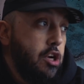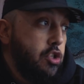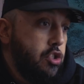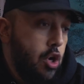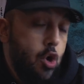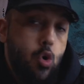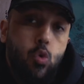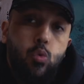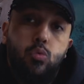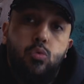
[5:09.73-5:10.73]

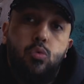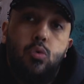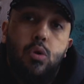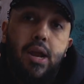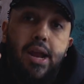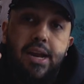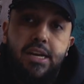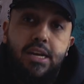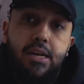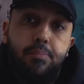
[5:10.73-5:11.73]
So
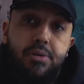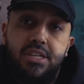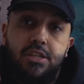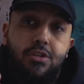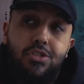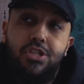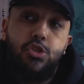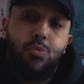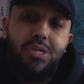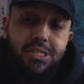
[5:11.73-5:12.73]
any particular
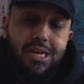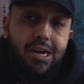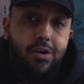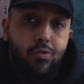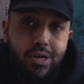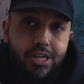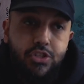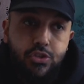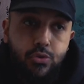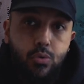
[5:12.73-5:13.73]
situation that I run
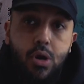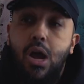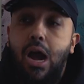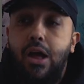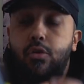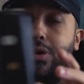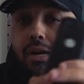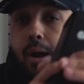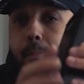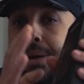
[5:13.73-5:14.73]
into, either I
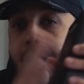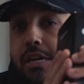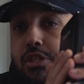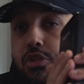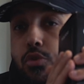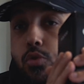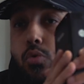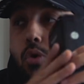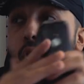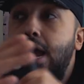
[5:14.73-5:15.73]
combine
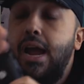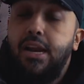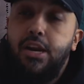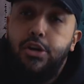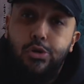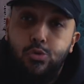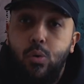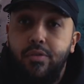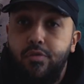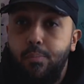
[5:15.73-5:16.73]
2 and then use
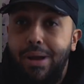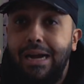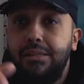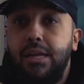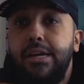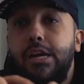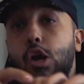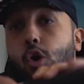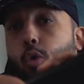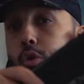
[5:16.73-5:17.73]
1 for backlight,
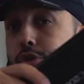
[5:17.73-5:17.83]
or